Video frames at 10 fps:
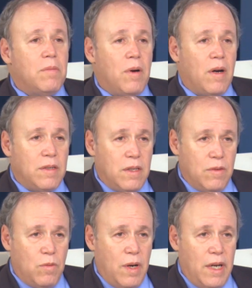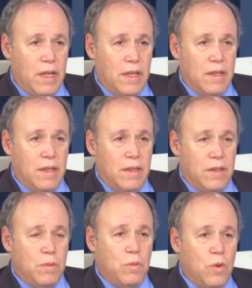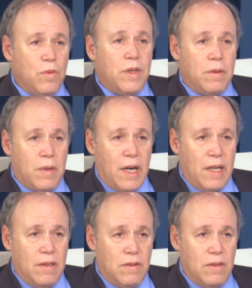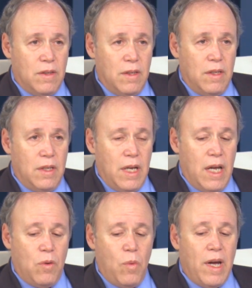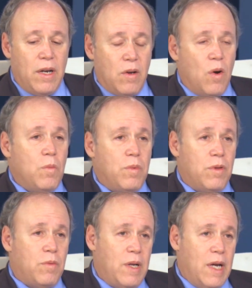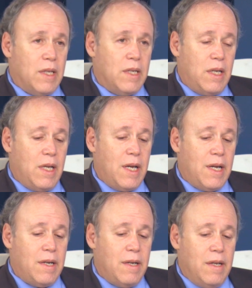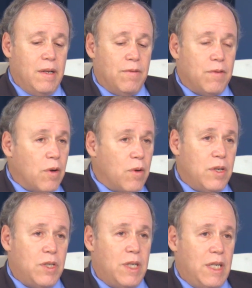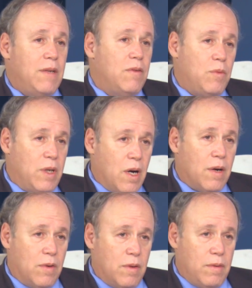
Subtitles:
a positive way to move their minds and a way to cope with reality and flourish and even recover.